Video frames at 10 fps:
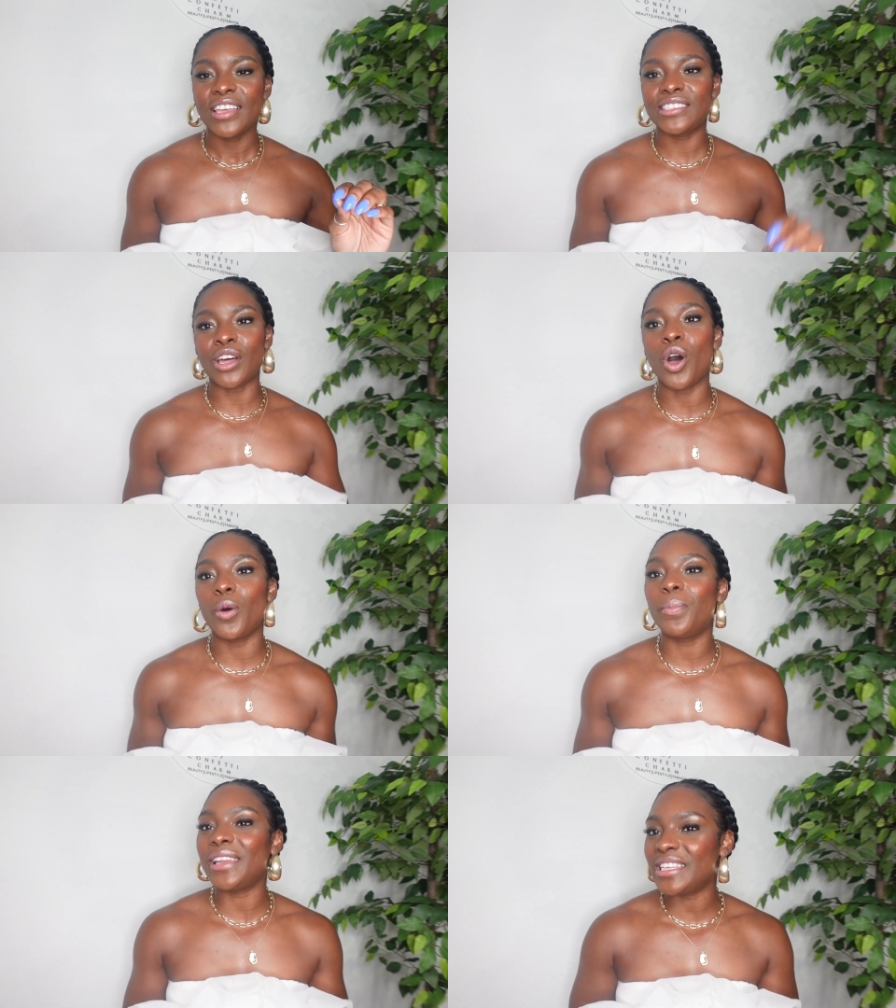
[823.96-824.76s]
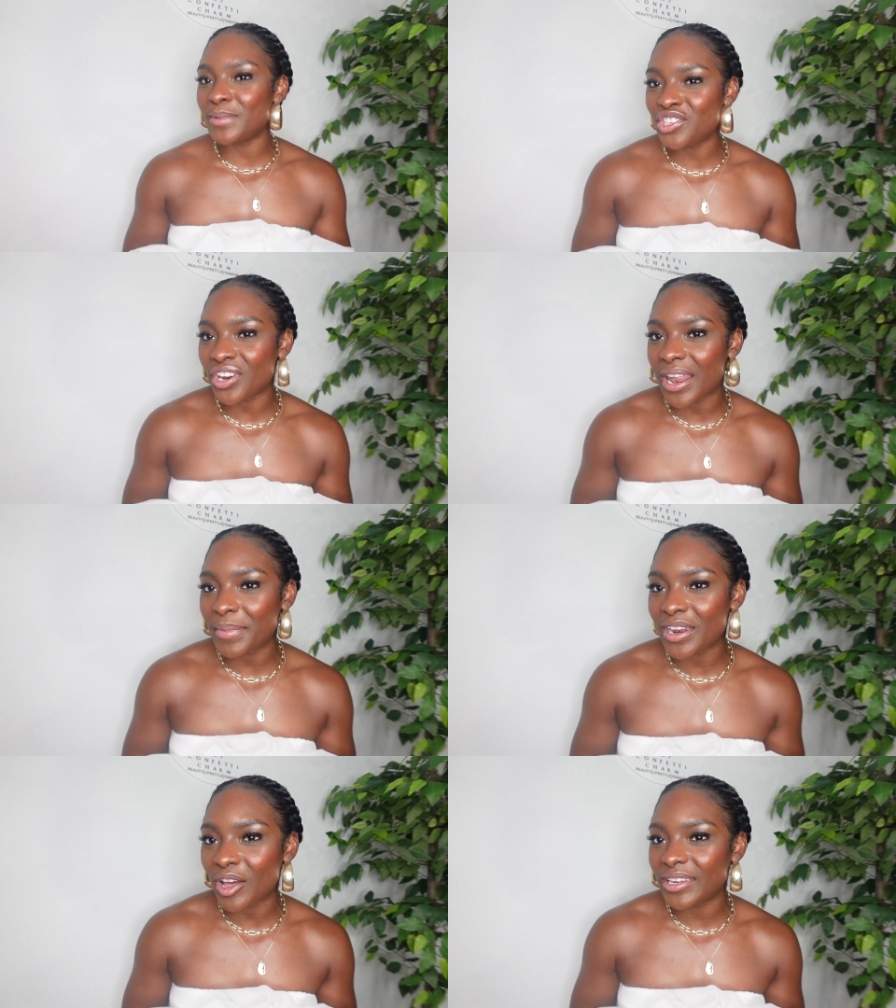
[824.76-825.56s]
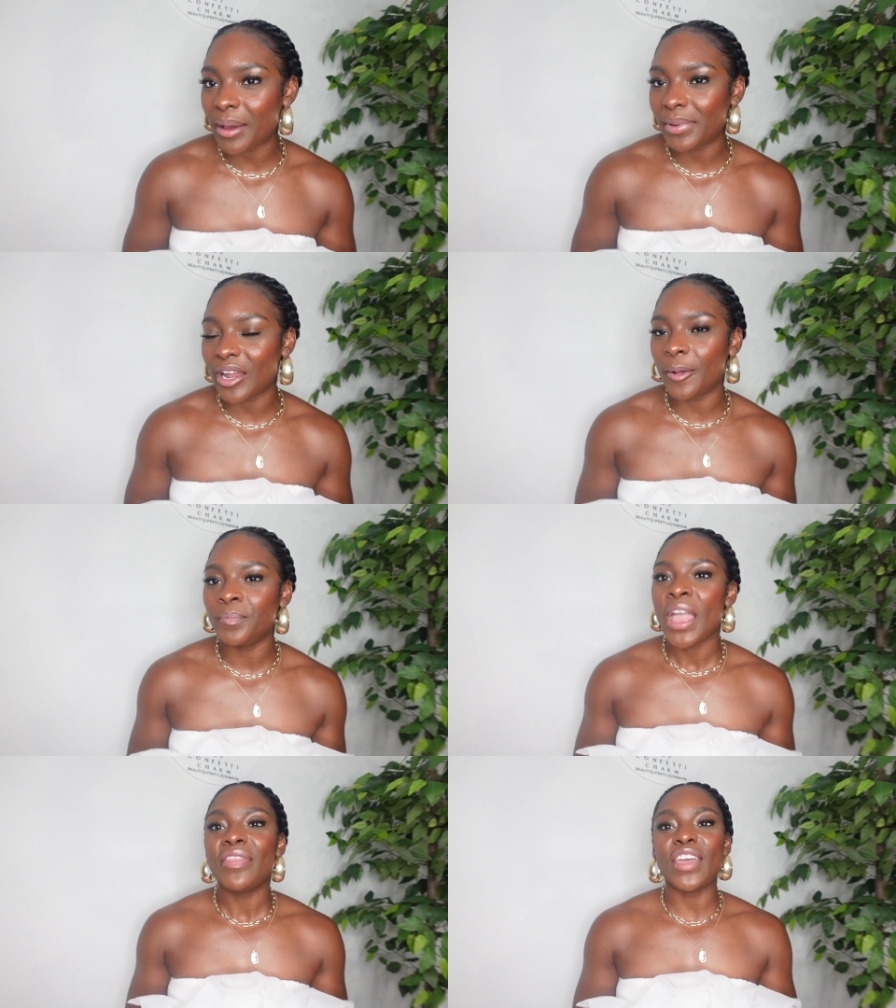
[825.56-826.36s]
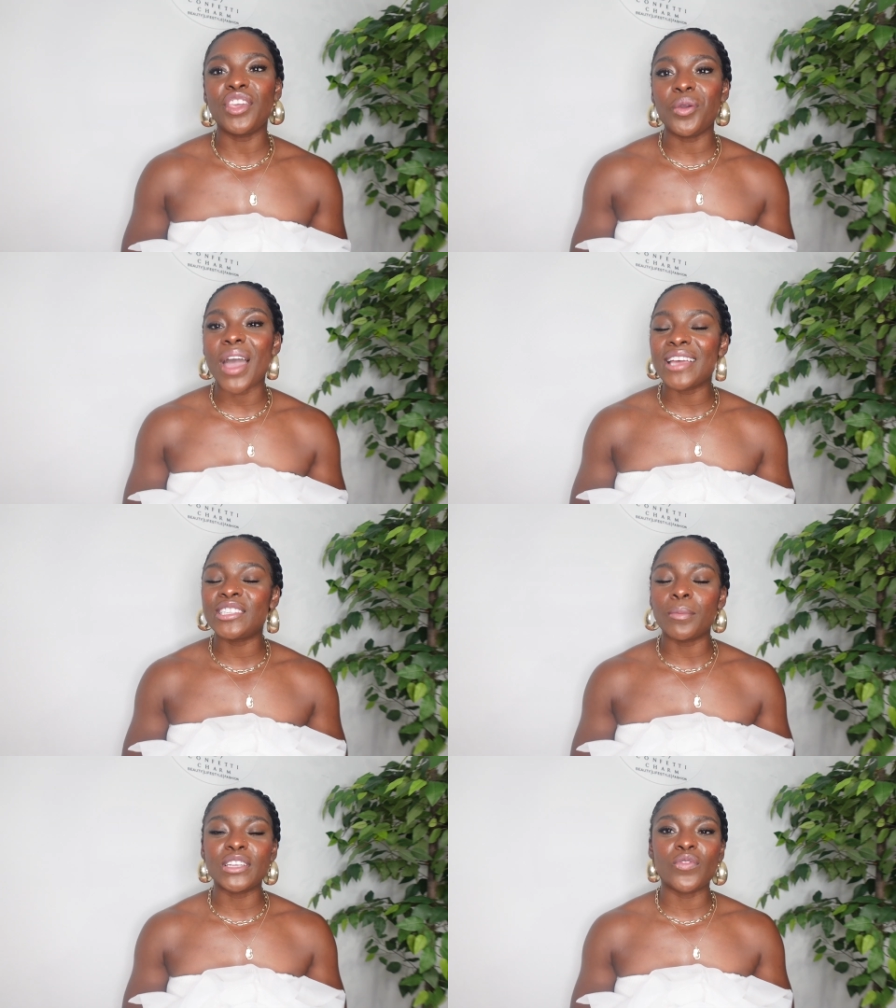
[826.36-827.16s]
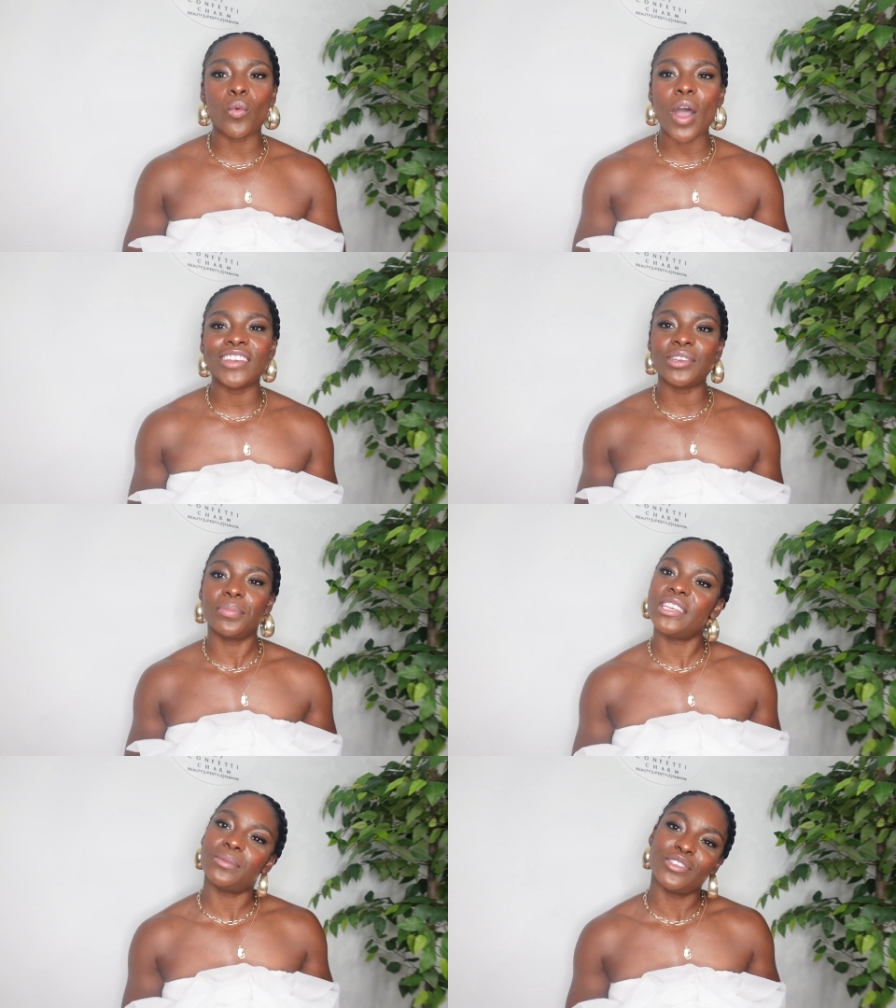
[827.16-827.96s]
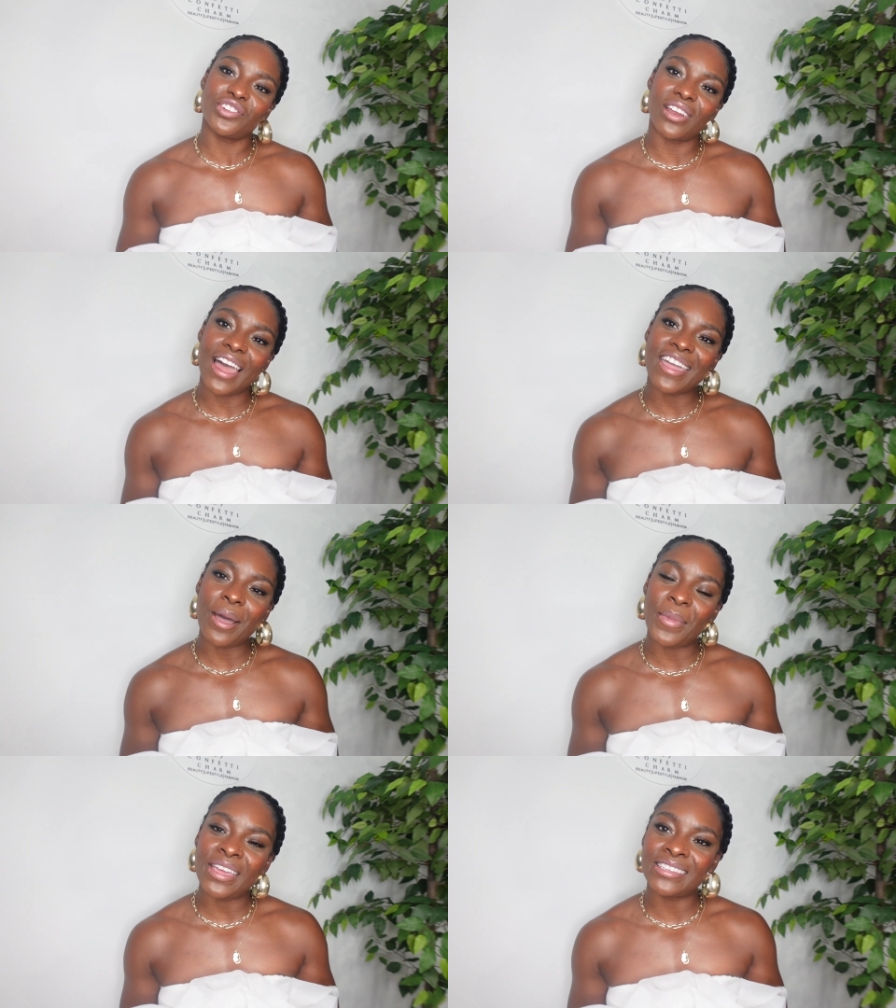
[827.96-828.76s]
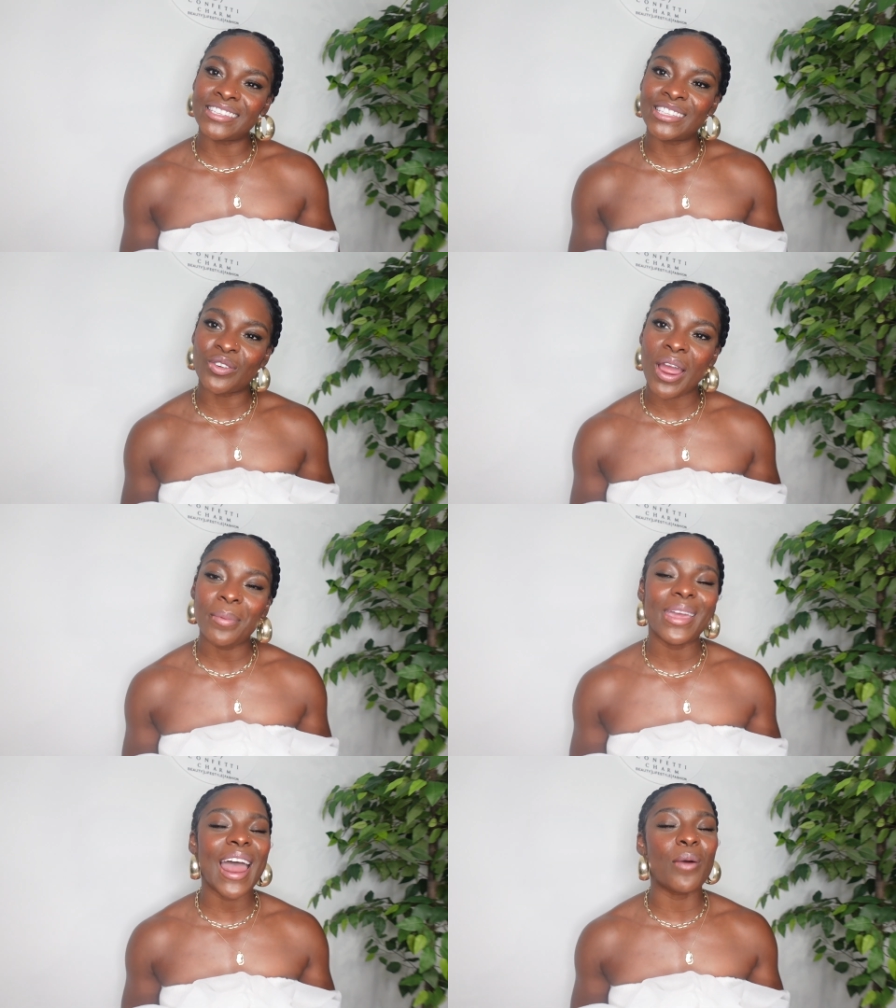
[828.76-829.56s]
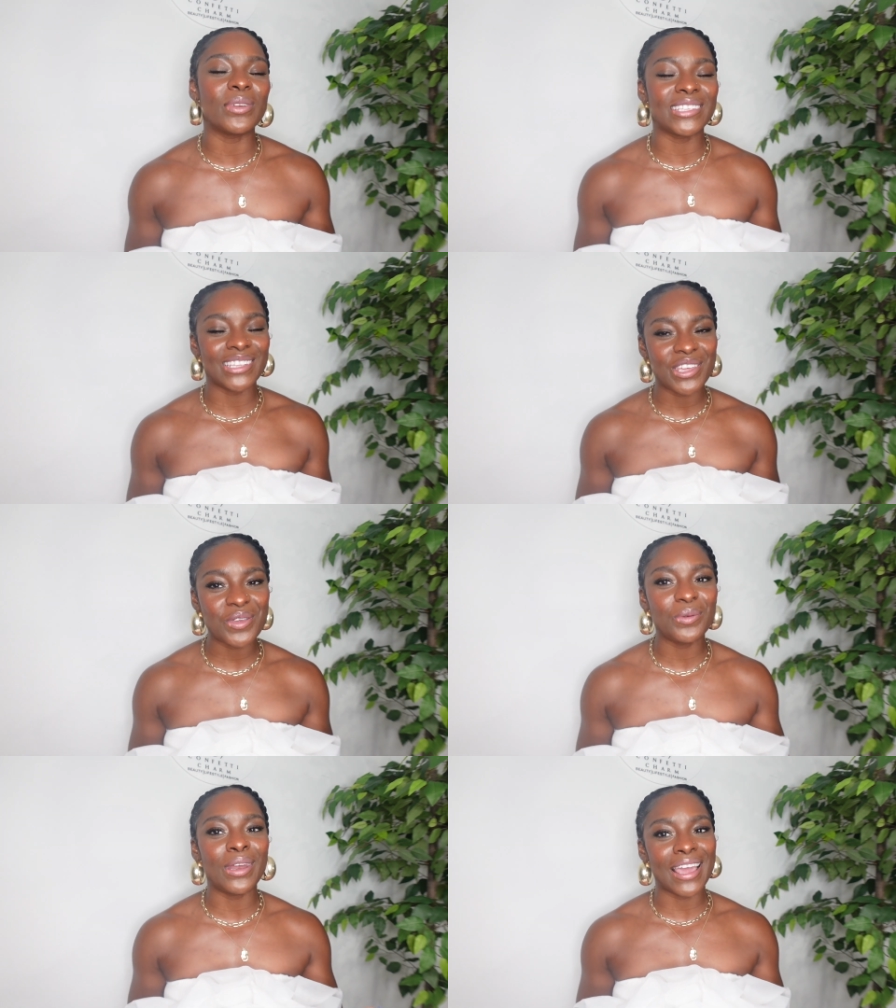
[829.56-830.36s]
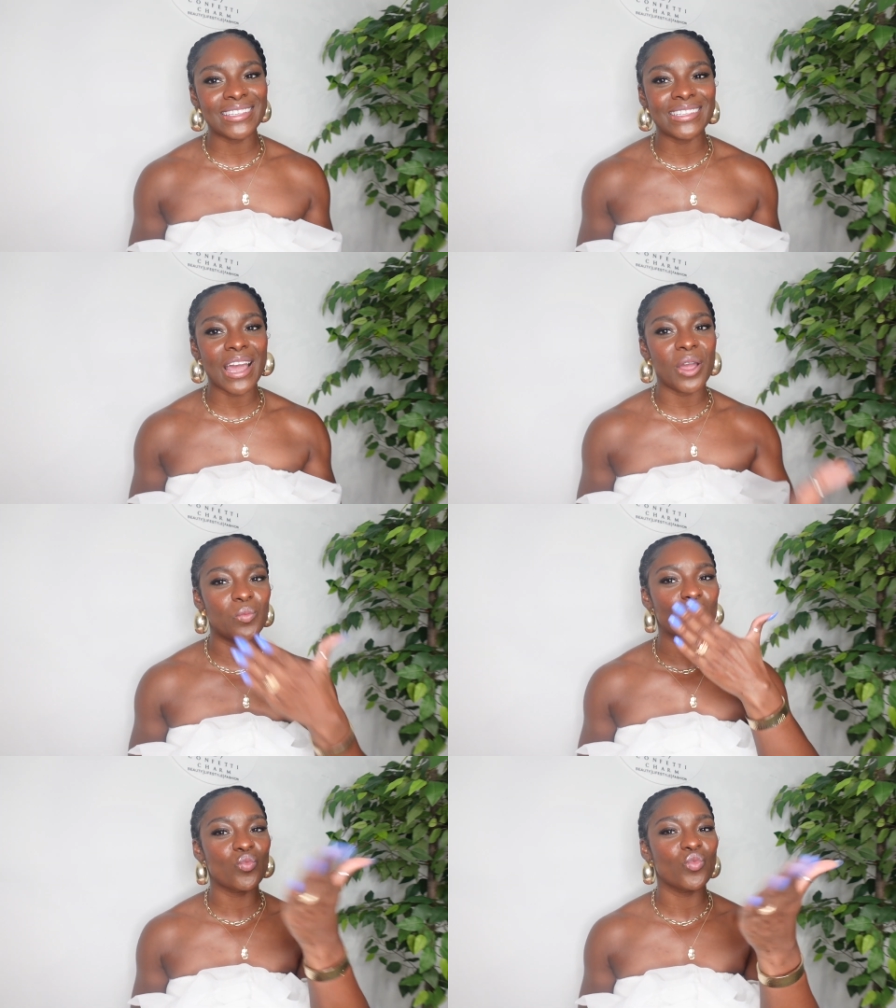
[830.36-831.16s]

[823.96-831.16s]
So please be sure to let me know down below. Thank you guys so much for watching. Please be sure to like, comment, and subscribe, and I will see you next time.